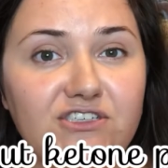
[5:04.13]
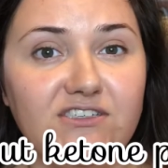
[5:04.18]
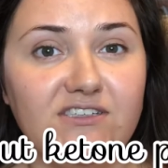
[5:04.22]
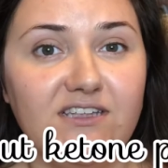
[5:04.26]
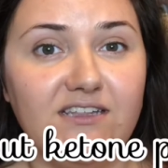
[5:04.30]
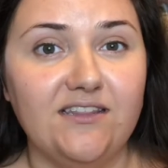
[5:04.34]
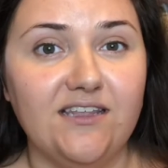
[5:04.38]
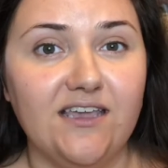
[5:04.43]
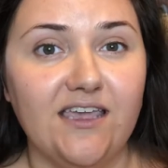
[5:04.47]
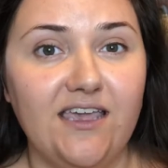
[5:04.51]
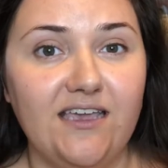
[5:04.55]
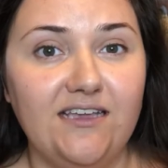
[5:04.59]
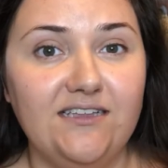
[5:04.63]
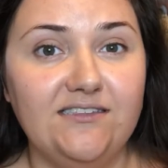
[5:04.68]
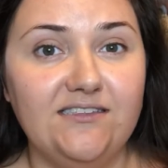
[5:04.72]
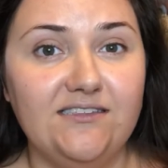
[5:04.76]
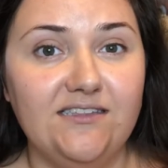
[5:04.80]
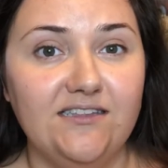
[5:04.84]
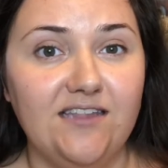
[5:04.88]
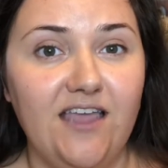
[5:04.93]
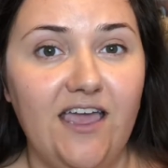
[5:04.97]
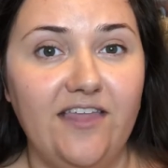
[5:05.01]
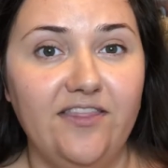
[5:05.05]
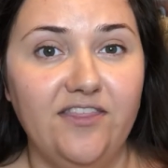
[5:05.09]
that the kids
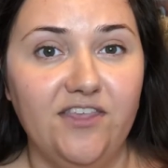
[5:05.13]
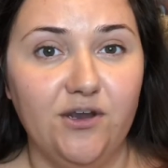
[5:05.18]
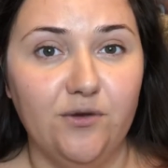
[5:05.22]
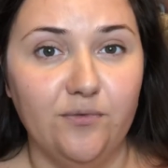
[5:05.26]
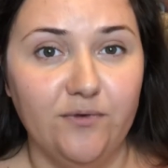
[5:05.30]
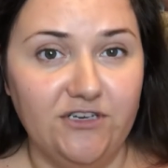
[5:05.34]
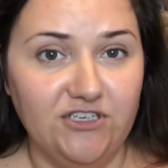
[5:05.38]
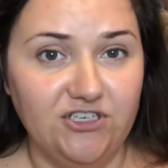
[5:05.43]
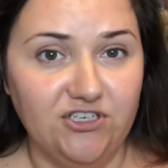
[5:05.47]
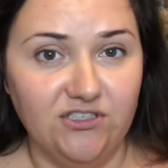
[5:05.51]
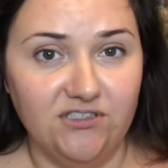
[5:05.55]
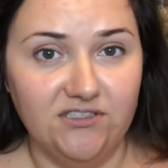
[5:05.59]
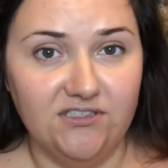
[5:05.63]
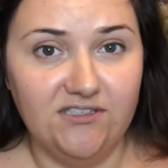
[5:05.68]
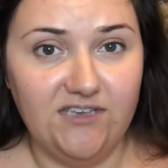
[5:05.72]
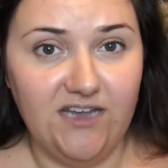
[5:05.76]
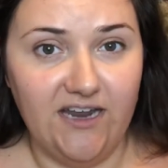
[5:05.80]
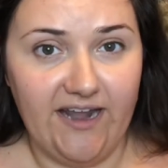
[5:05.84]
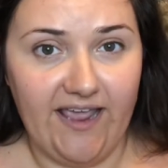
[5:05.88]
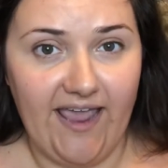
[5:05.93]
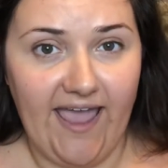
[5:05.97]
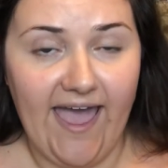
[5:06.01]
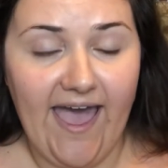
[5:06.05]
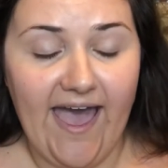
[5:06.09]
in the original
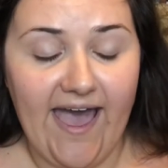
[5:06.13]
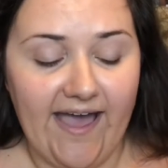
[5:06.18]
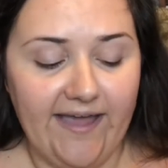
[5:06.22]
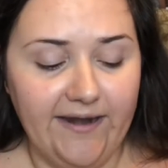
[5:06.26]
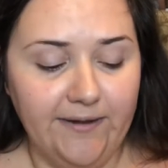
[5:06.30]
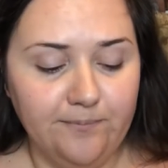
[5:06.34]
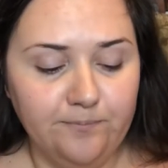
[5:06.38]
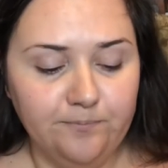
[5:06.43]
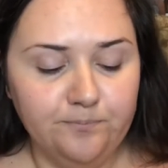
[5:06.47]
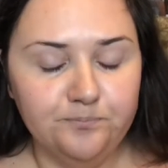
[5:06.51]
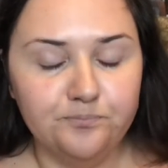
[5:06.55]
study had.